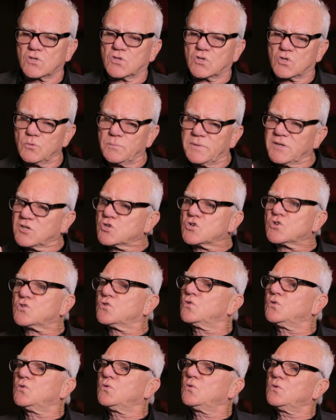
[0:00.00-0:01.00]
To be
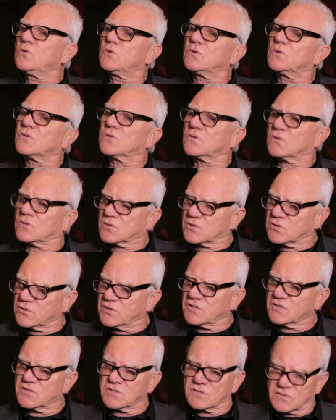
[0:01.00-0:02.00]
true to
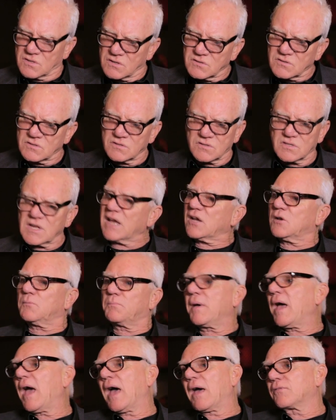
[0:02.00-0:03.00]
this
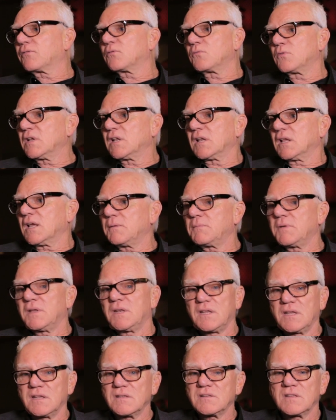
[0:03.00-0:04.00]
psychopath, really. I mean,
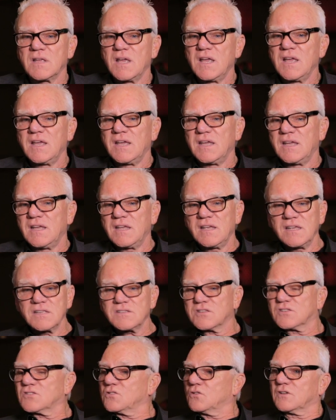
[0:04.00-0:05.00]
he is
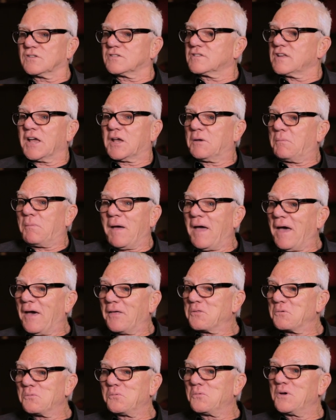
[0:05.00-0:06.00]
a sort of
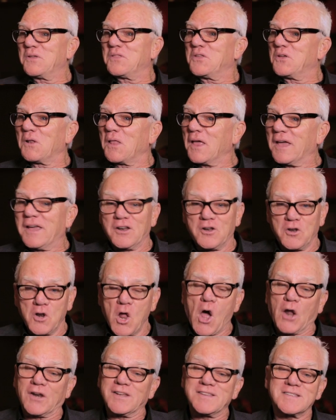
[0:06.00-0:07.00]
psychopath, whether you like it or
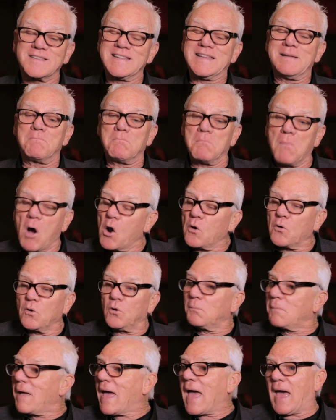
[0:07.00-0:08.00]
not. He's an immoral
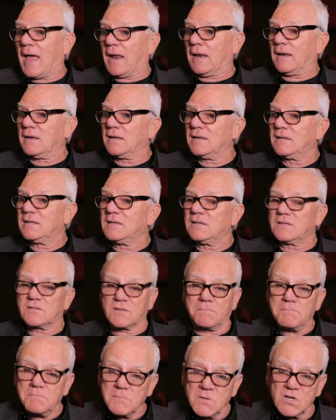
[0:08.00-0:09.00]
man. He's a
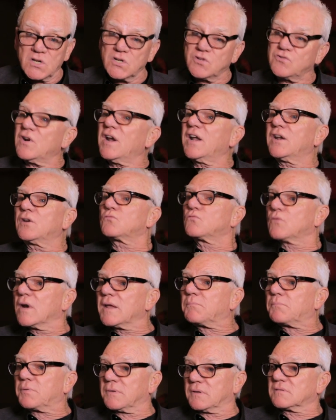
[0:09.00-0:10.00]
murderer and a
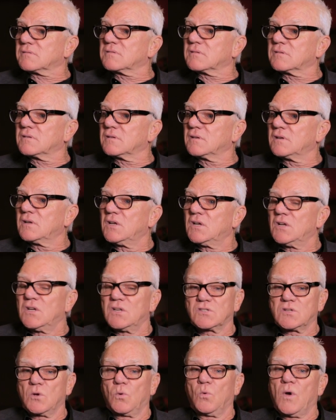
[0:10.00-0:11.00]
rapist.
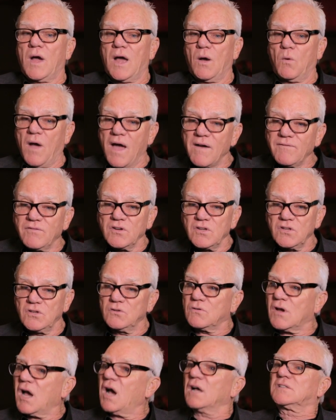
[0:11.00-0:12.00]
So however you
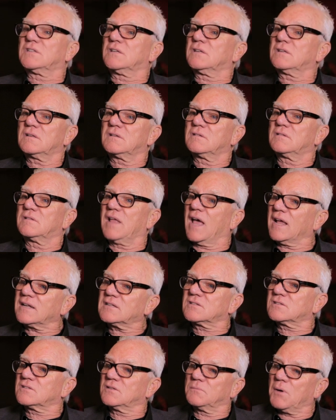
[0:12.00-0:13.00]
cut it,
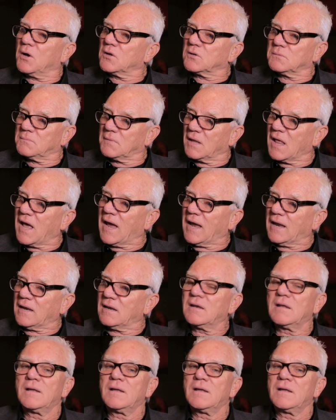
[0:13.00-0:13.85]
that's the bottom line.